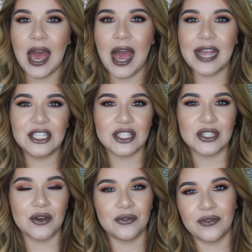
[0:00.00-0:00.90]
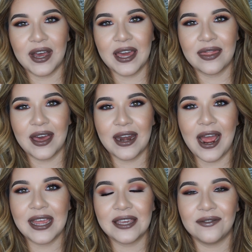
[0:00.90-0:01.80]
I just don't find that
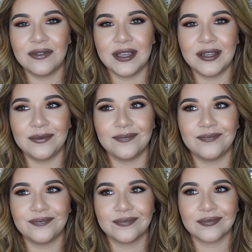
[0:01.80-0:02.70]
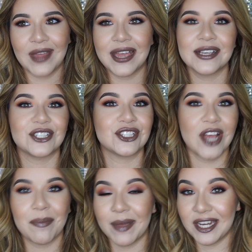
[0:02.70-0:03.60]
I guess,
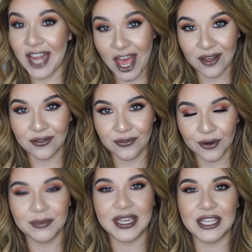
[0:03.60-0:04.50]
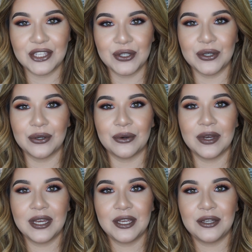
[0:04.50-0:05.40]
shop enough for me to
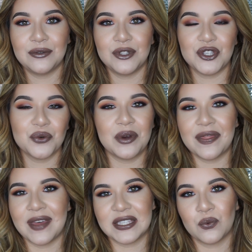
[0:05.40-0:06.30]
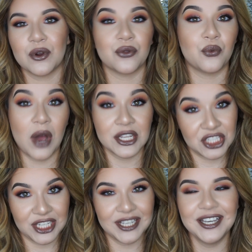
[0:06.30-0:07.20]
do one that's worth
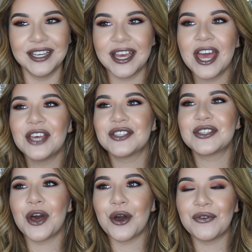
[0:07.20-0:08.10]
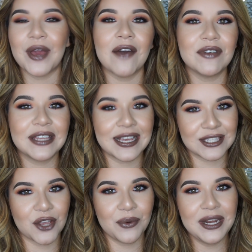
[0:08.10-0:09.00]
watching. So if you haven't
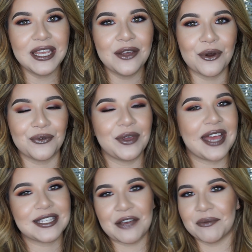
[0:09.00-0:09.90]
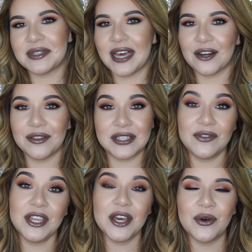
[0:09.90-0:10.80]
guessed already, or if you can't tell from the title of this
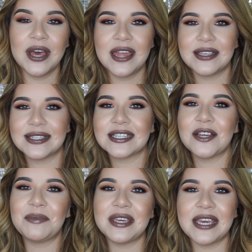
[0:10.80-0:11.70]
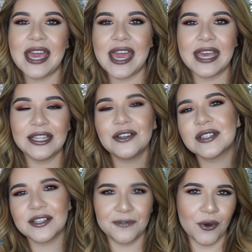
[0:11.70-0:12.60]
video, this is going to be a little
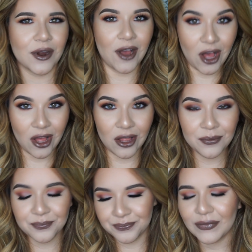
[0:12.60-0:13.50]
Sephora haul.